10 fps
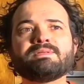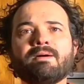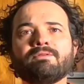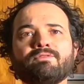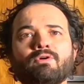that was
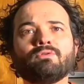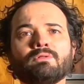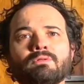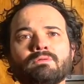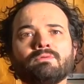about
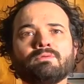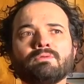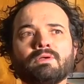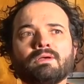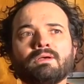total.
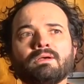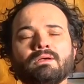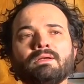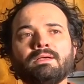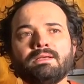Uh,
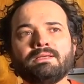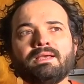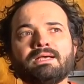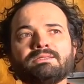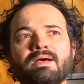total. So
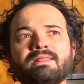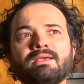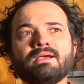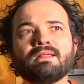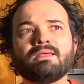yeah, what so
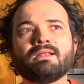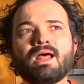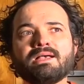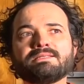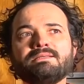percentage I think, I think
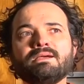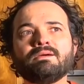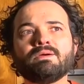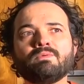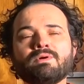of last
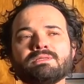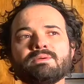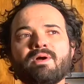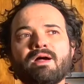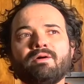year it
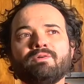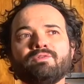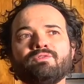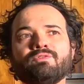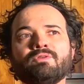was
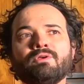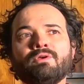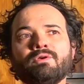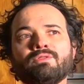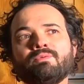around
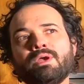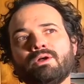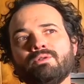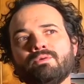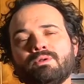
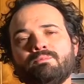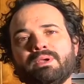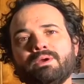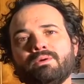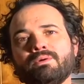
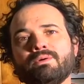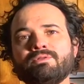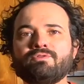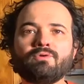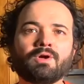300 beer
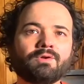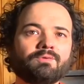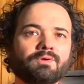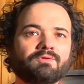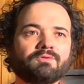and
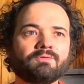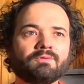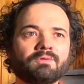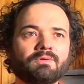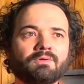200
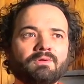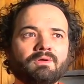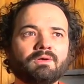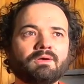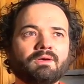
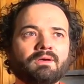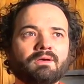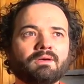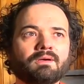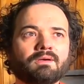
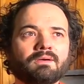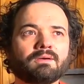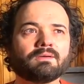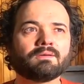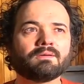
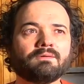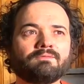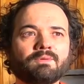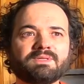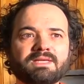uh,
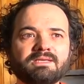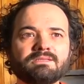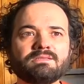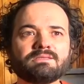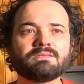
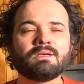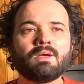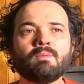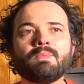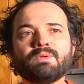fermentations,
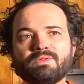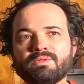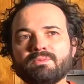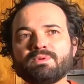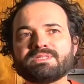but
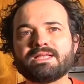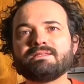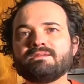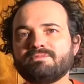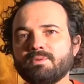the, the
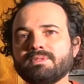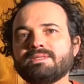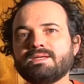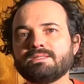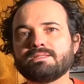percentage of
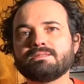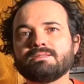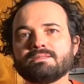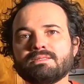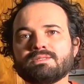
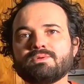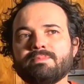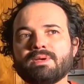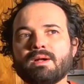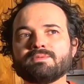fermentations is, is
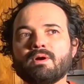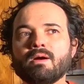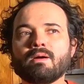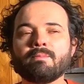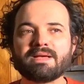creeping up. So
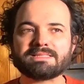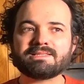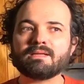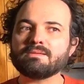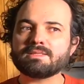our, our
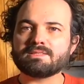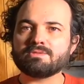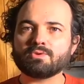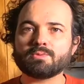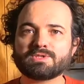best sellers is
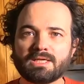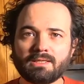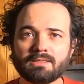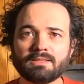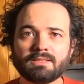the Saison
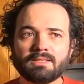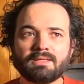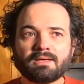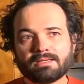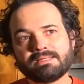de
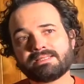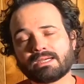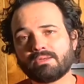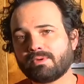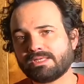and the
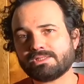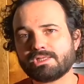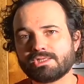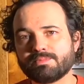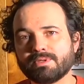second one is
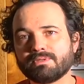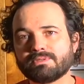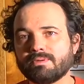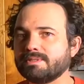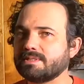ginger beer.
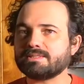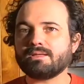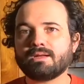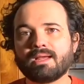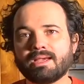So it's
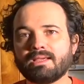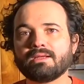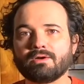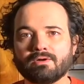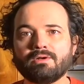it's not
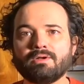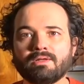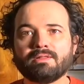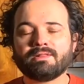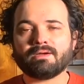like you know
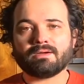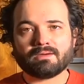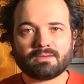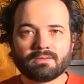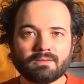
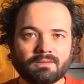they're